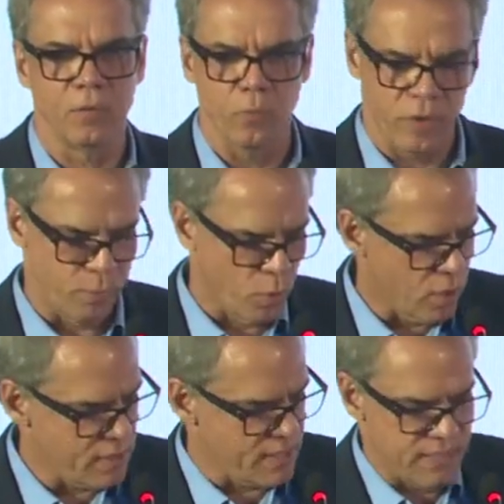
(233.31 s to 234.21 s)
with
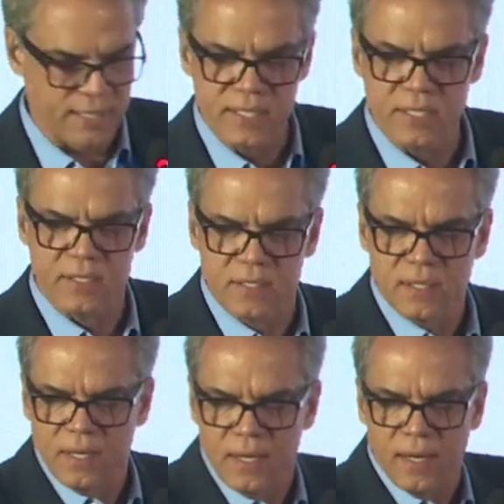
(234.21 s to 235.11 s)
more
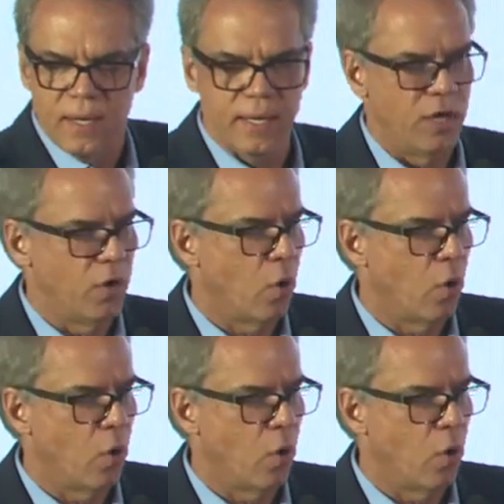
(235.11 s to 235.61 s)
seeds in the